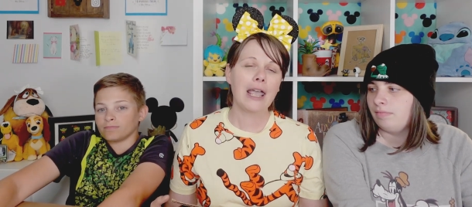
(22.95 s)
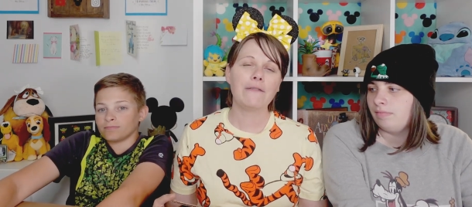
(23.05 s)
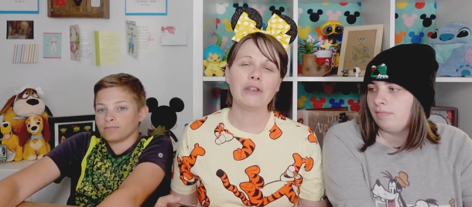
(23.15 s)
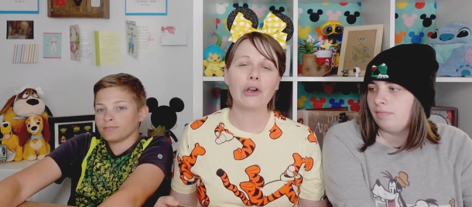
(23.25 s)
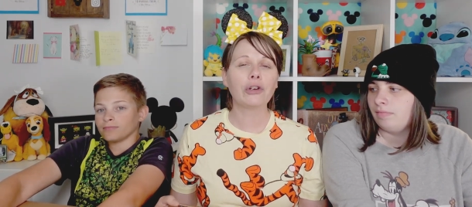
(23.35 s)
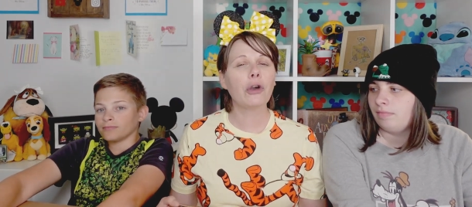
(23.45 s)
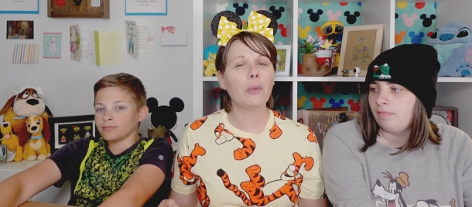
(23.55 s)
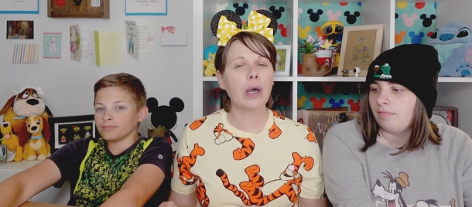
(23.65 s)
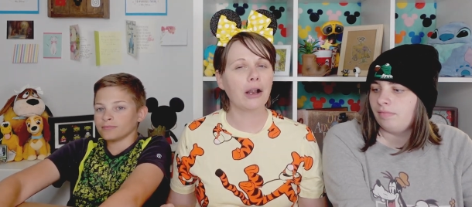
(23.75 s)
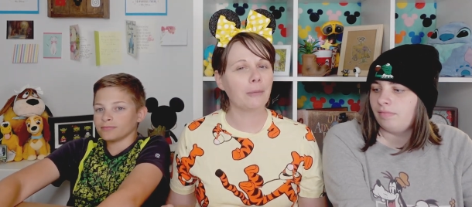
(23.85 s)
Speaker 1: If you don't know
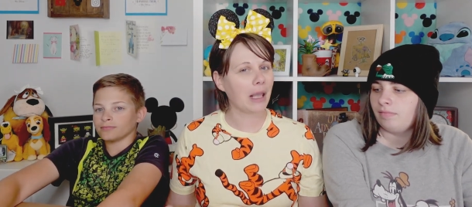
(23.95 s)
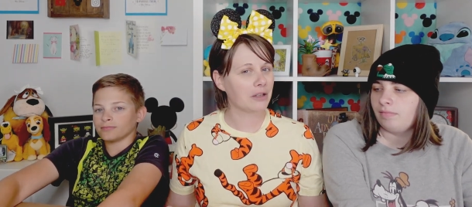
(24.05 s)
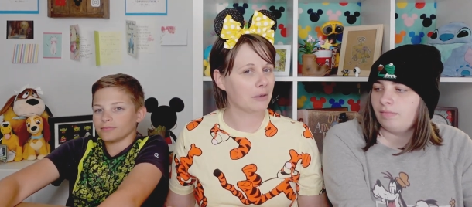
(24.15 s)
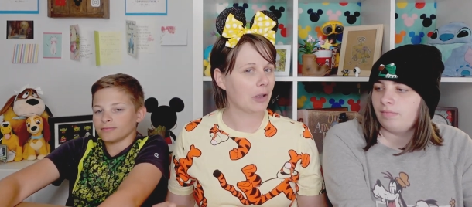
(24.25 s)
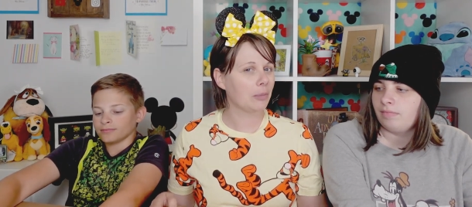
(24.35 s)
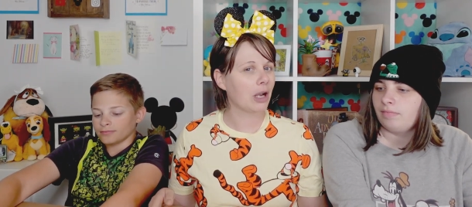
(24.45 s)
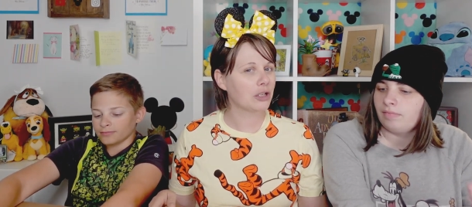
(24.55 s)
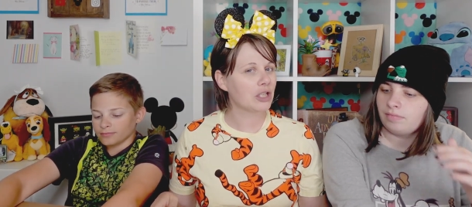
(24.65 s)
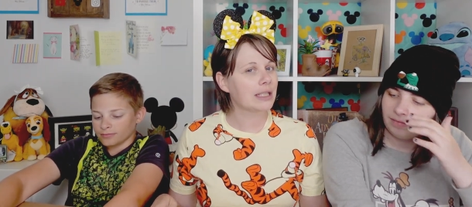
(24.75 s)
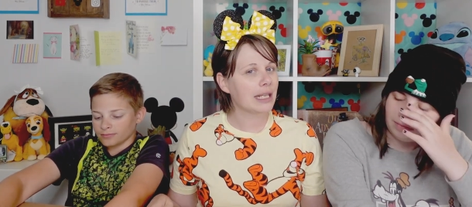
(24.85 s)
what our Magic Mail
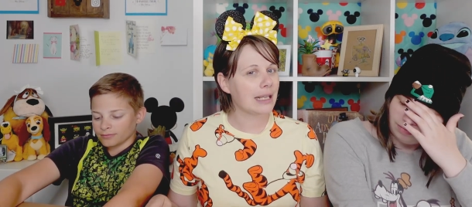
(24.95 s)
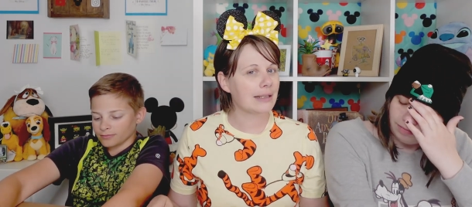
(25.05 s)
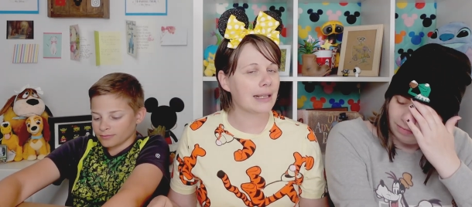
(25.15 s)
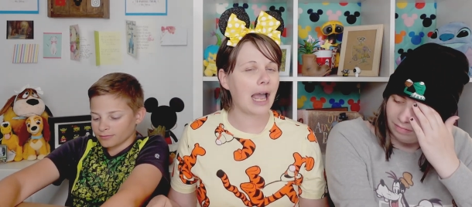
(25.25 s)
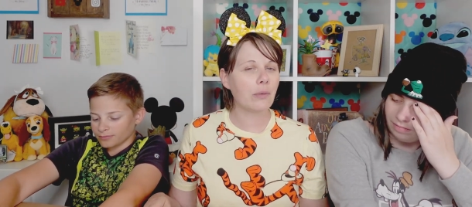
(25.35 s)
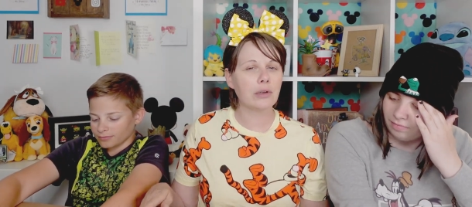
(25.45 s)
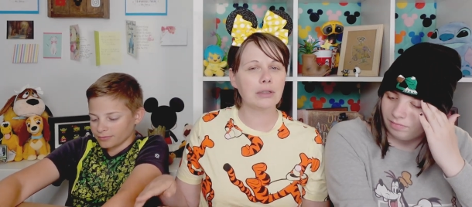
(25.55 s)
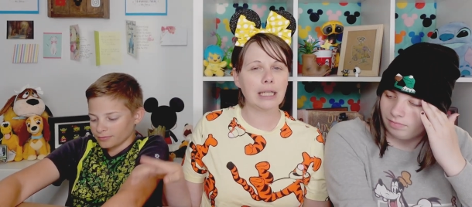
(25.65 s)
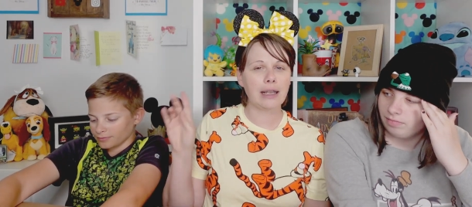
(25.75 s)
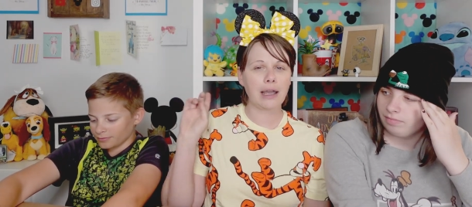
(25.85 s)
project is, I will
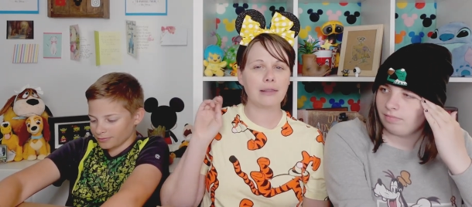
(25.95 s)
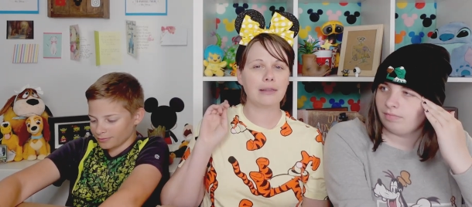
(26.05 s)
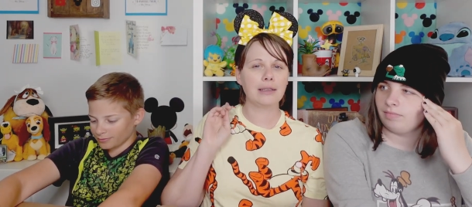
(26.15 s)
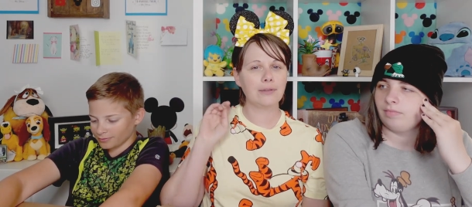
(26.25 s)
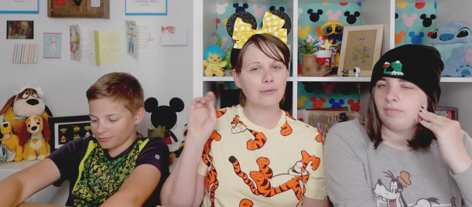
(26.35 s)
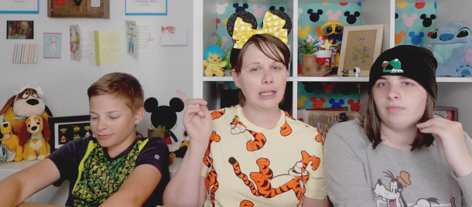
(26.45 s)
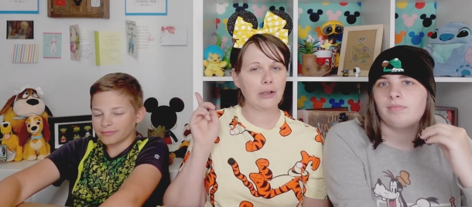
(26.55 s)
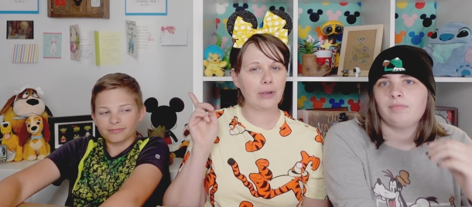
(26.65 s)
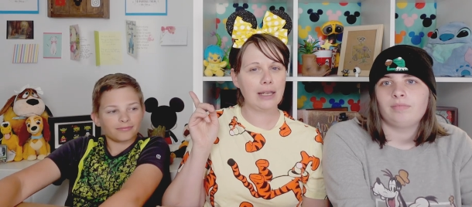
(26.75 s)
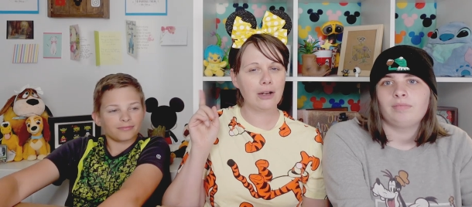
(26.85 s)
link this
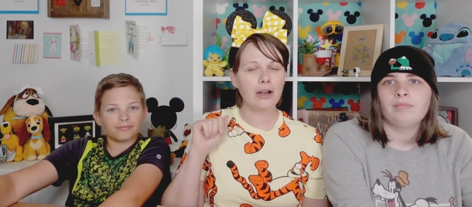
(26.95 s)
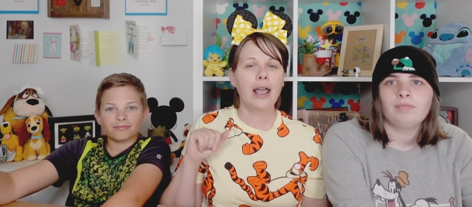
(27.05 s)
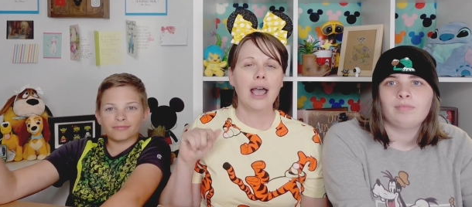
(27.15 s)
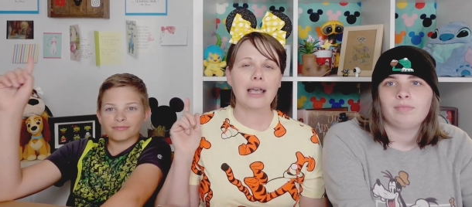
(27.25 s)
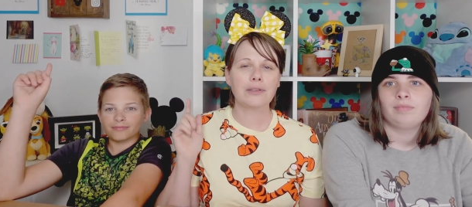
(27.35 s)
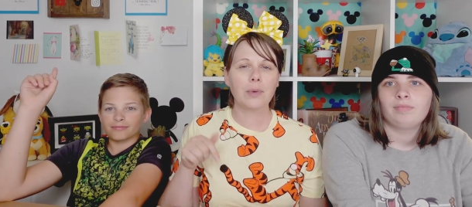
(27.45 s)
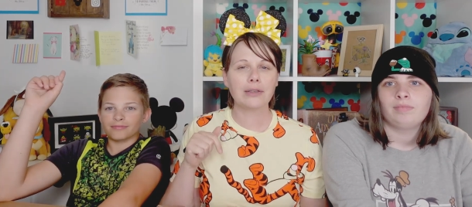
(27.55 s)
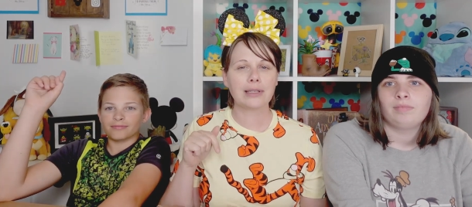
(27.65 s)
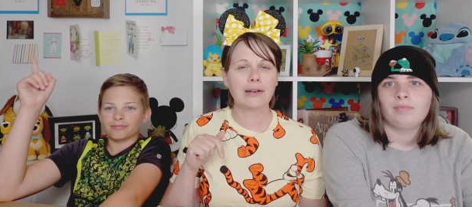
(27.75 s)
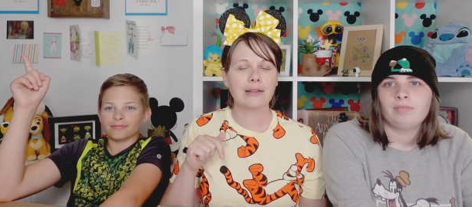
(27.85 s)
video here as well
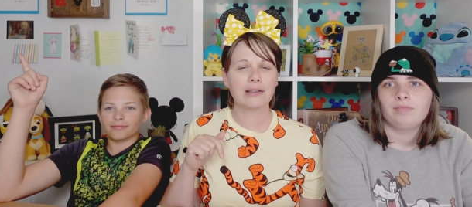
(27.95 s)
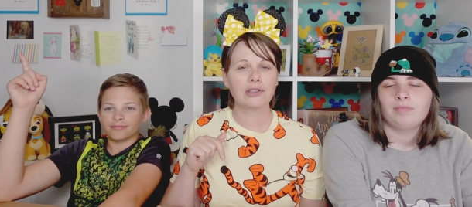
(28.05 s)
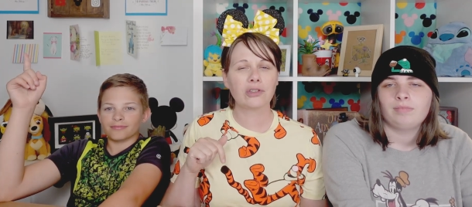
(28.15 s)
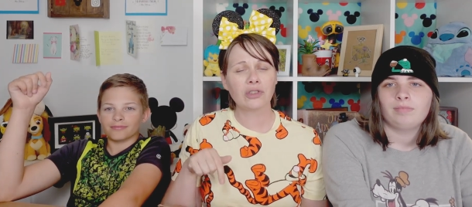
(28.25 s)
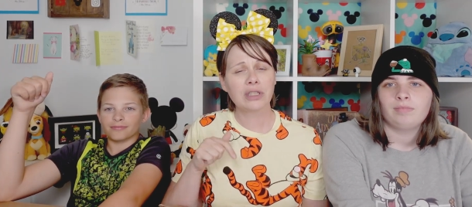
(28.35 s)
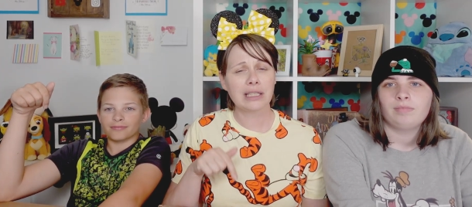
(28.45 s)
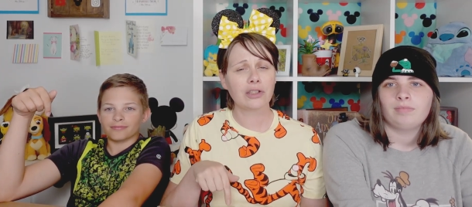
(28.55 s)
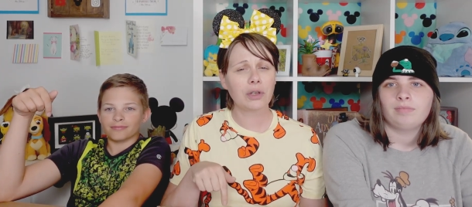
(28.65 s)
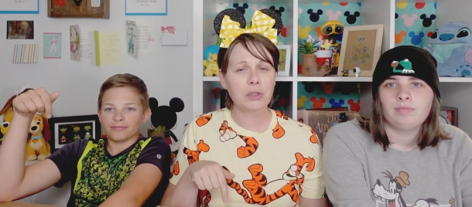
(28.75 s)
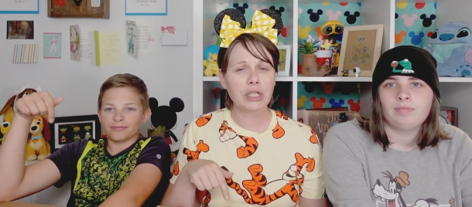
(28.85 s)
as down in the
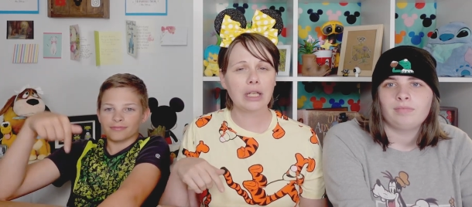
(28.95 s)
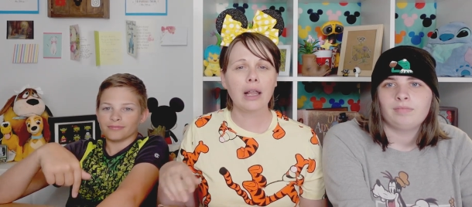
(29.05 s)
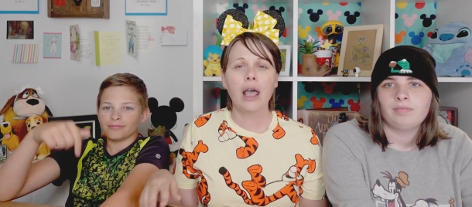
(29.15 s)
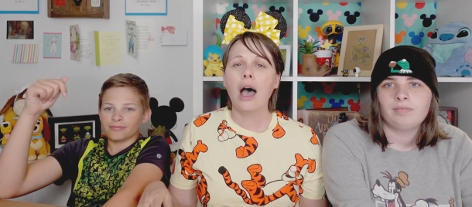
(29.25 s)
description.